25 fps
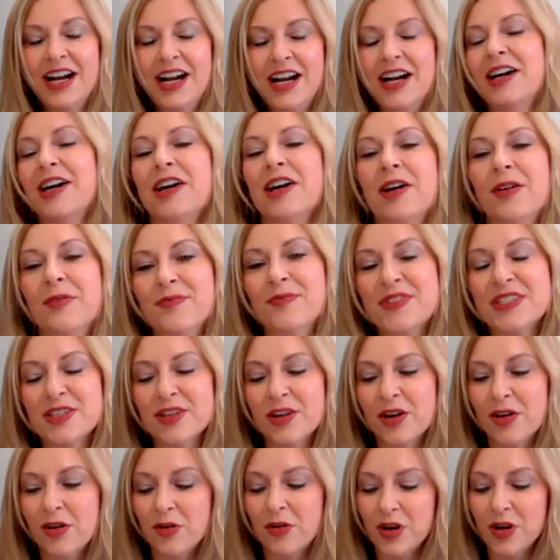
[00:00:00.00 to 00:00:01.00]
Um,
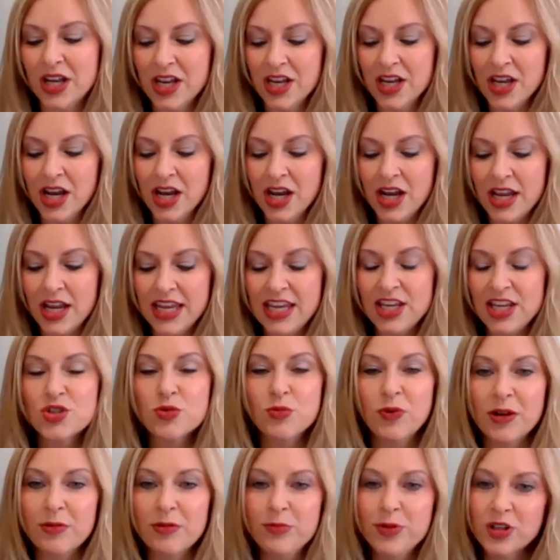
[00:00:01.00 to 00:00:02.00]
so each
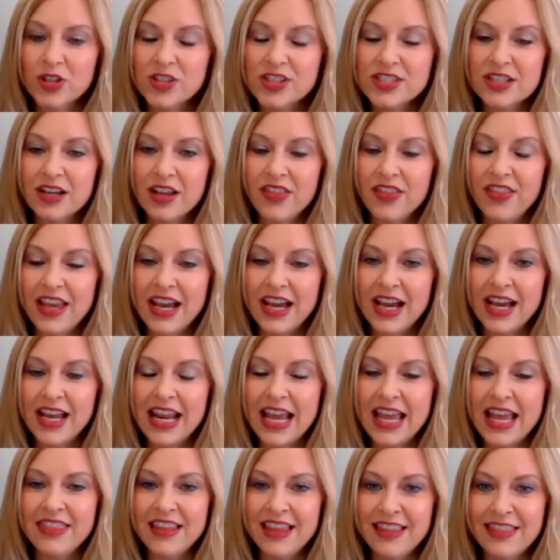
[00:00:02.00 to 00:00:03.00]
one builds on that
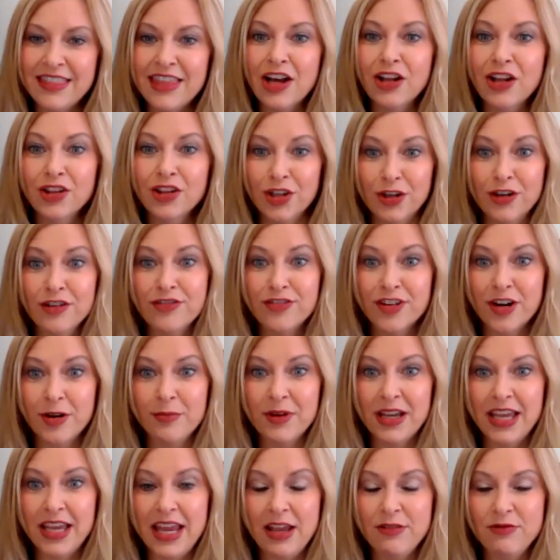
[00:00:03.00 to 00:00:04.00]
and then they'll learn from
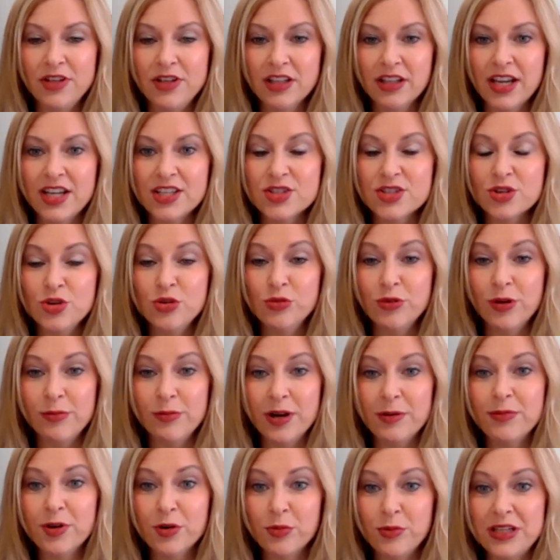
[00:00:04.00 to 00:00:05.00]
it and realize, oh,
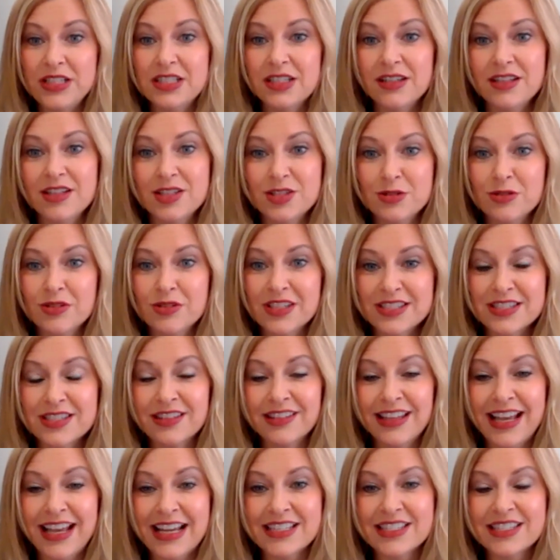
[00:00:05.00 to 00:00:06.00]
remember we didn't do this the
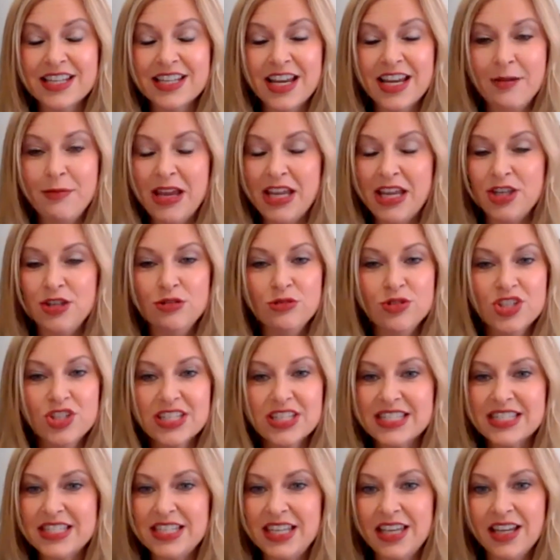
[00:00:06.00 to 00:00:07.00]
last time. And you
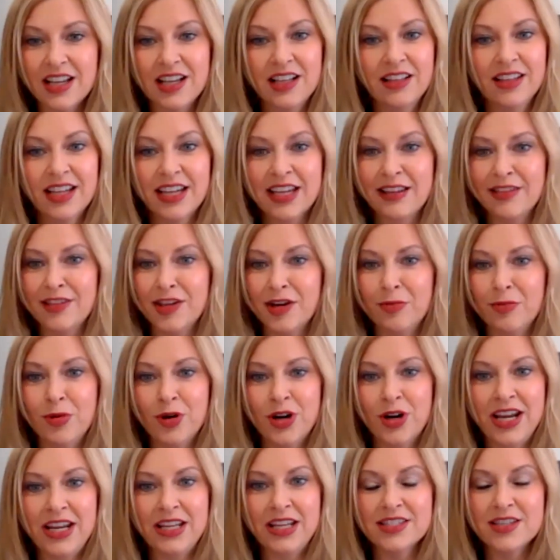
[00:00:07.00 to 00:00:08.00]
just see it click in their
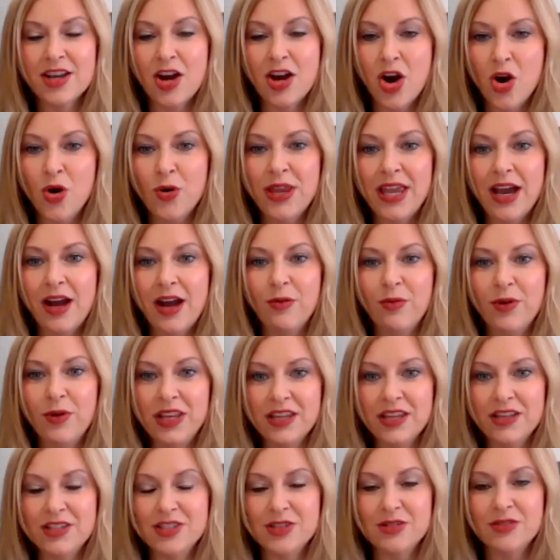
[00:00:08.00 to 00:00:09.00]
brains. Oh, mm-hmm. yeah, we
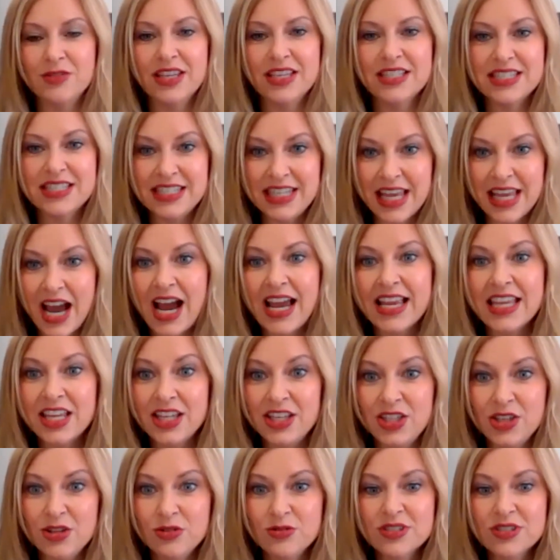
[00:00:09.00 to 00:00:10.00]
can do this. Yeah, I
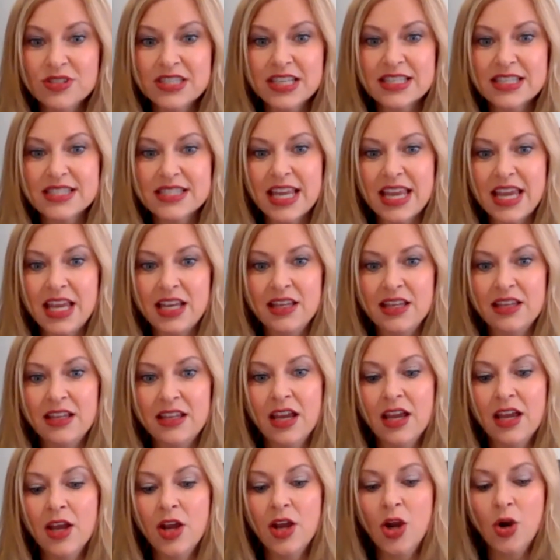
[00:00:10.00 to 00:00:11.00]
can use this. And
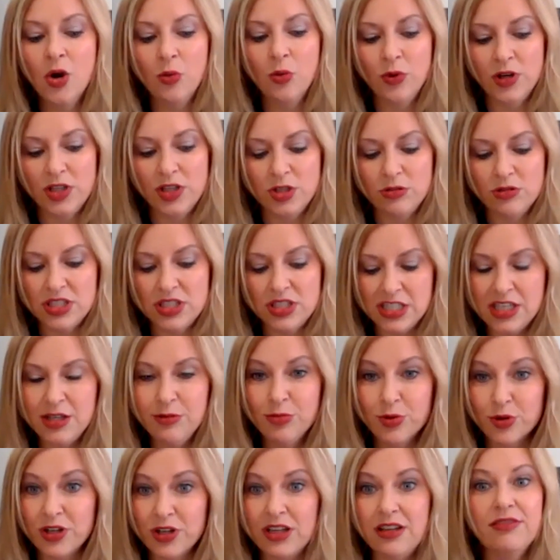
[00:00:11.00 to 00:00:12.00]
when you
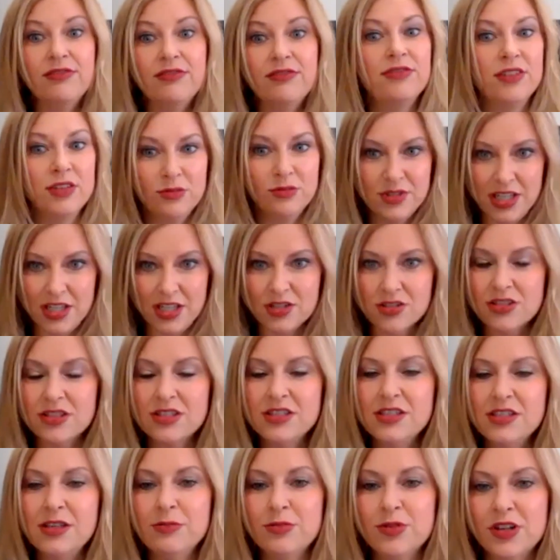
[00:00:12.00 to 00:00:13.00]
debrief, you teach the
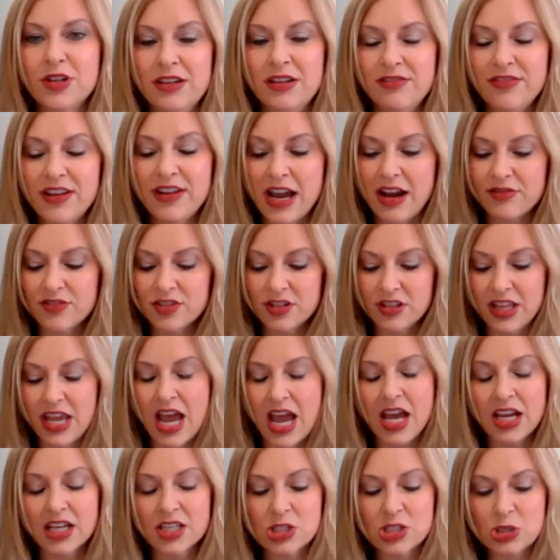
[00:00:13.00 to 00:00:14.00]
debrief after the
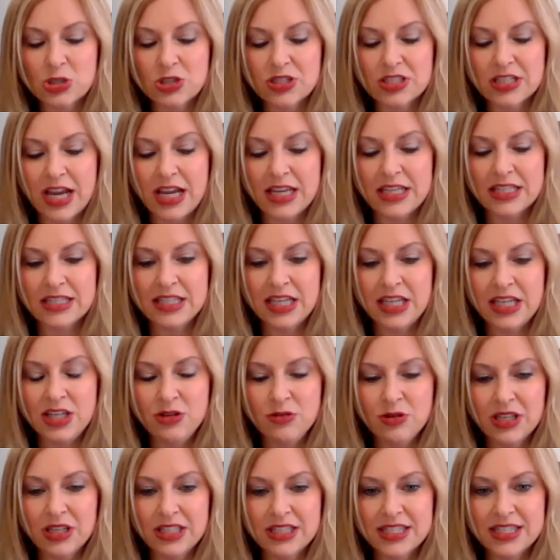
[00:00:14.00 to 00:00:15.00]
exercise, then you
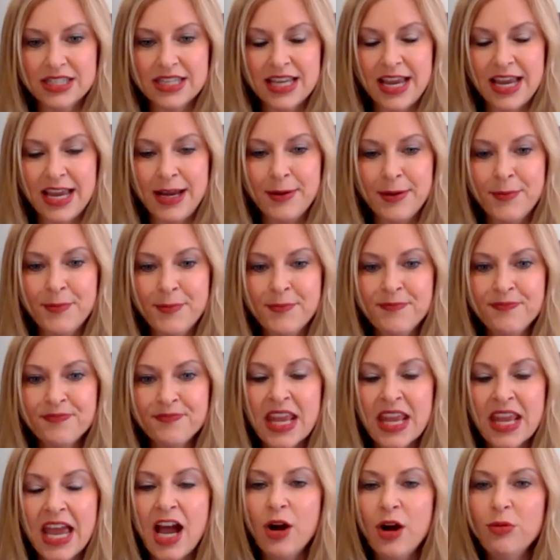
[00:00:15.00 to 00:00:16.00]
can say,
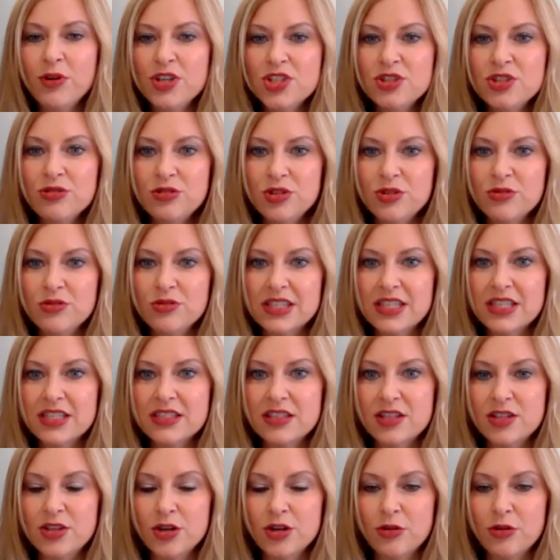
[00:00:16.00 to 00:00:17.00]
how would you use this
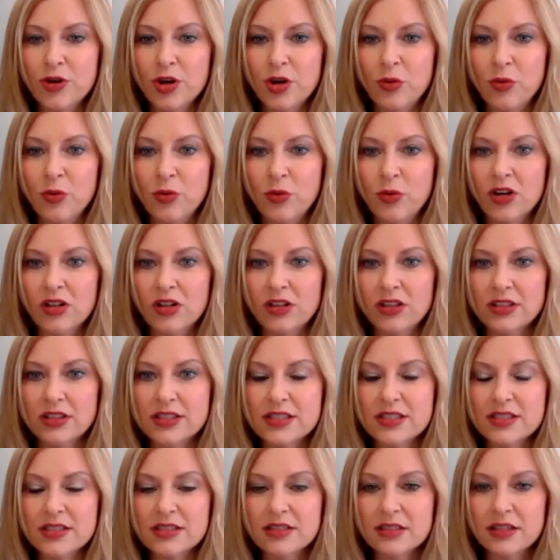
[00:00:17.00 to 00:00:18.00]
in your real world?
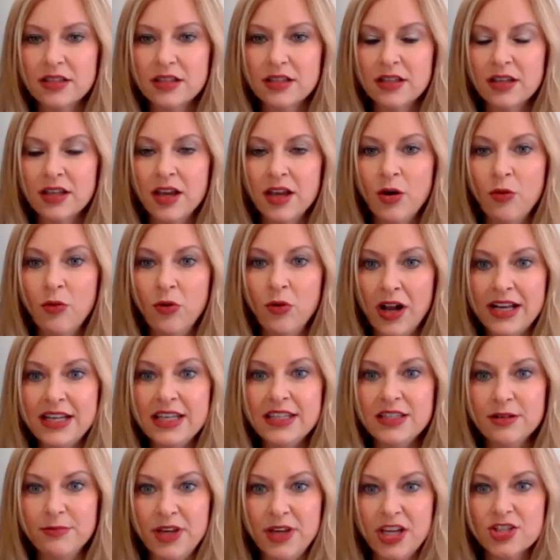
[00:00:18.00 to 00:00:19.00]
Well, I need
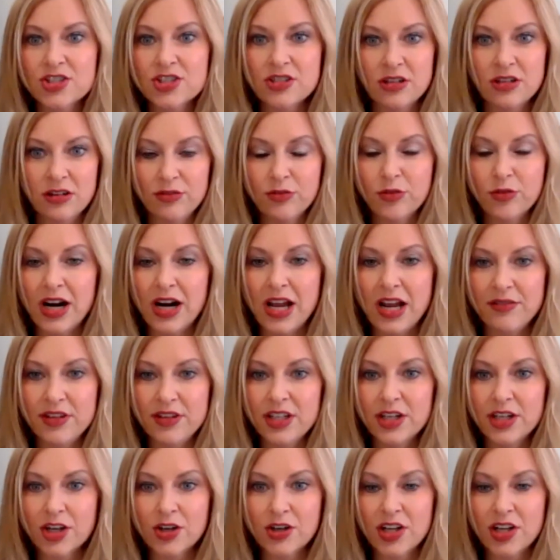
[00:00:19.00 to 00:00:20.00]
to make sure if we're having
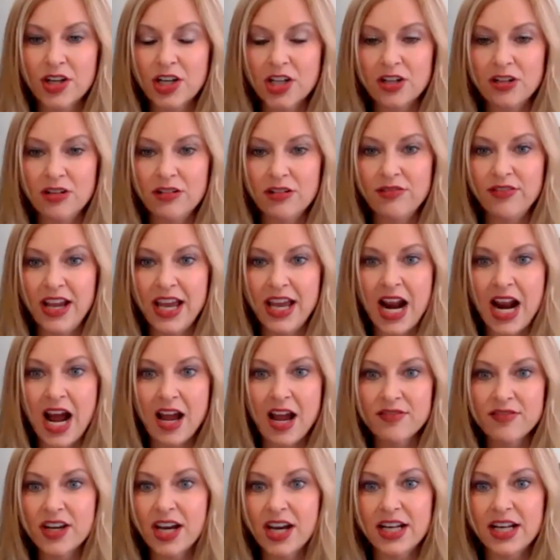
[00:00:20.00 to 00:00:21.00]
a critical event,
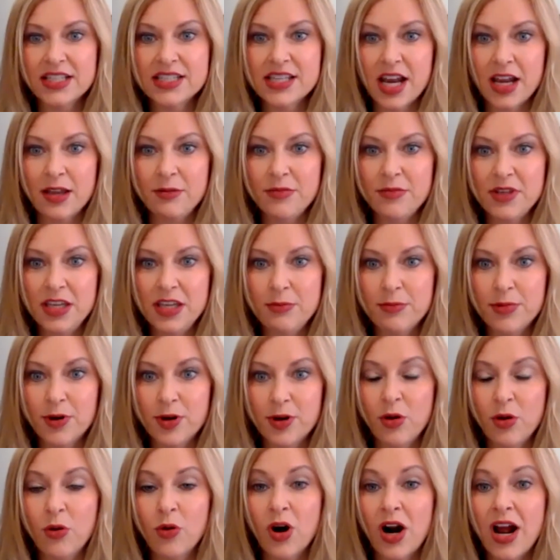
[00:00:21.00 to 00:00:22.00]
I've got a
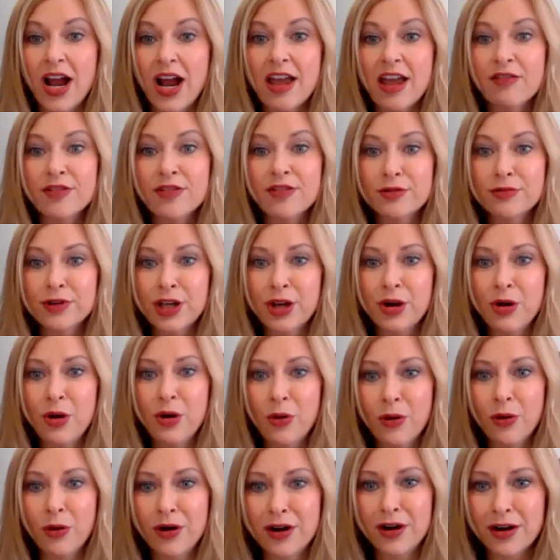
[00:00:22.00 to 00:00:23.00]
timekeeper or I have a
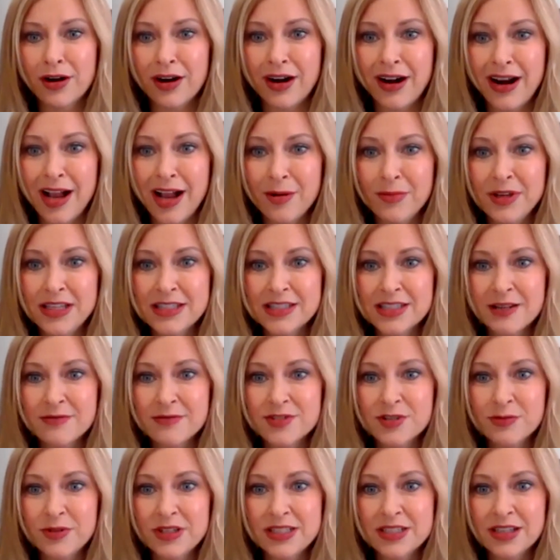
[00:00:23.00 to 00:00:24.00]
recorder. How many times
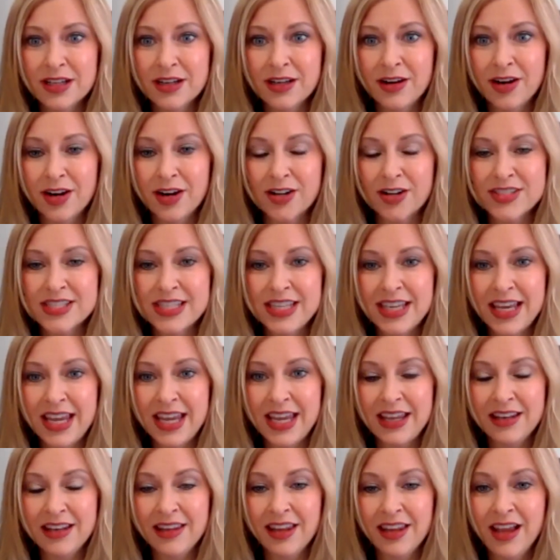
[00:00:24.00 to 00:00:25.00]
have we done an RCA?
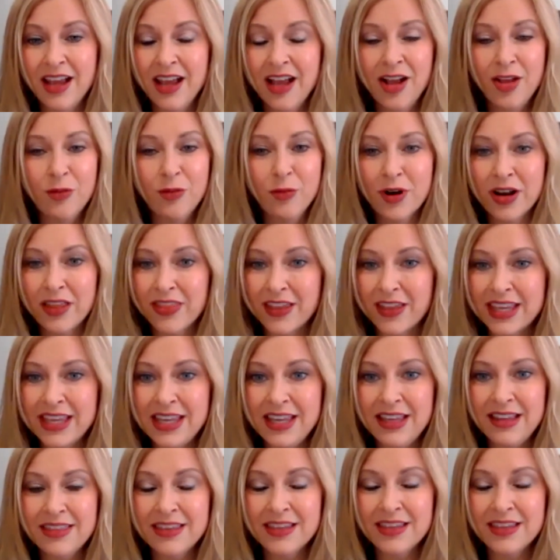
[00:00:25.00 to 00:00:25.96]
And one of the key